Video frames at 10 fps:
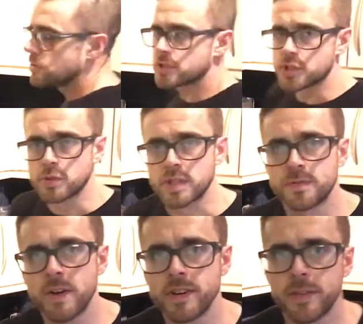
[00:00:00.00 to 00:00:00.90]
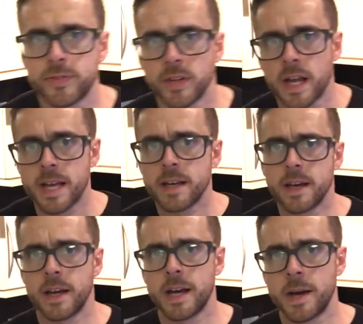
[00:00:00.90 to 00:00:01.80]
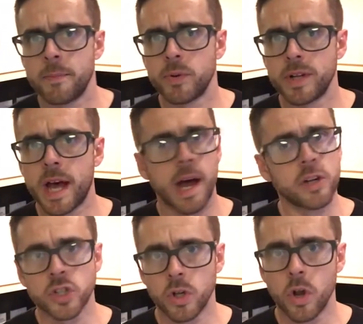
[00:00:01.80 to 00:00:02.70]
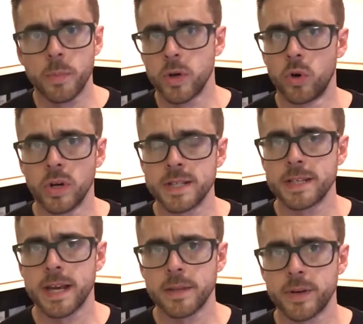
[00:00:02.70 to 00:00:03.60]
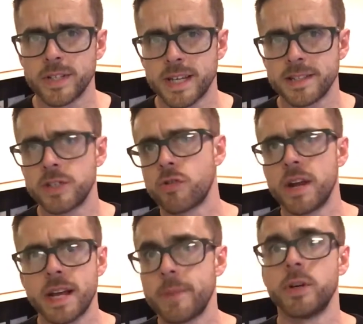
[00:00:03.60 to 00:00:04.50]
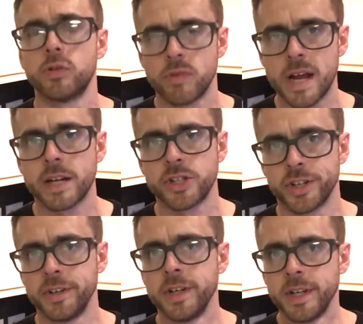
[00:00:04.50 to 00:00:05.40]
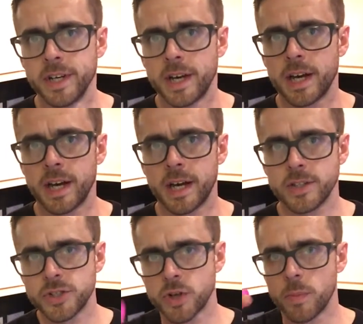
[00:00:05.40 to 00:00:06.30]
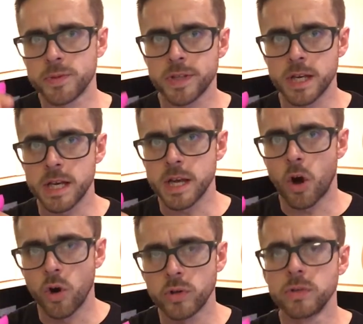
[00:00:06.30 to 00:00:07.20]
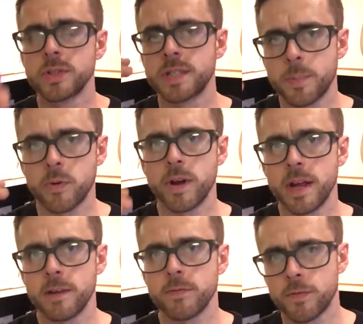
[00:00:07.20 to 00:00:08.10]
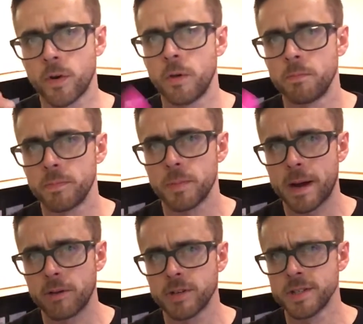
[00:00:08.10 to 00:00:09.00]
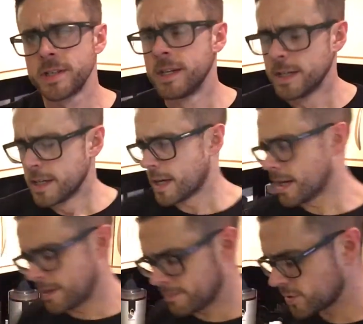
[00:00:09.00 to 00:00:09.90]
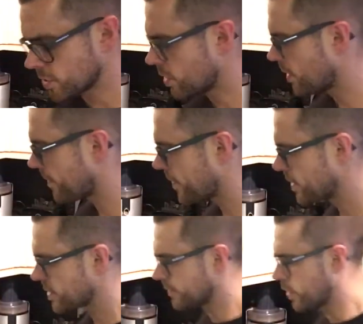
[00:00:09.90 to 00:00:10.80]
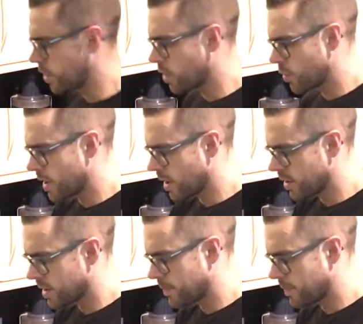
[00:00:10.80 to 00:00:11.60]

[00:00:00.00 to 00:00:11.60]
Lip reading: used to do this very differently, but now I just lob it all in together because it has this great chemical reaction and stops the oils separating from the powders. So first of all, we are going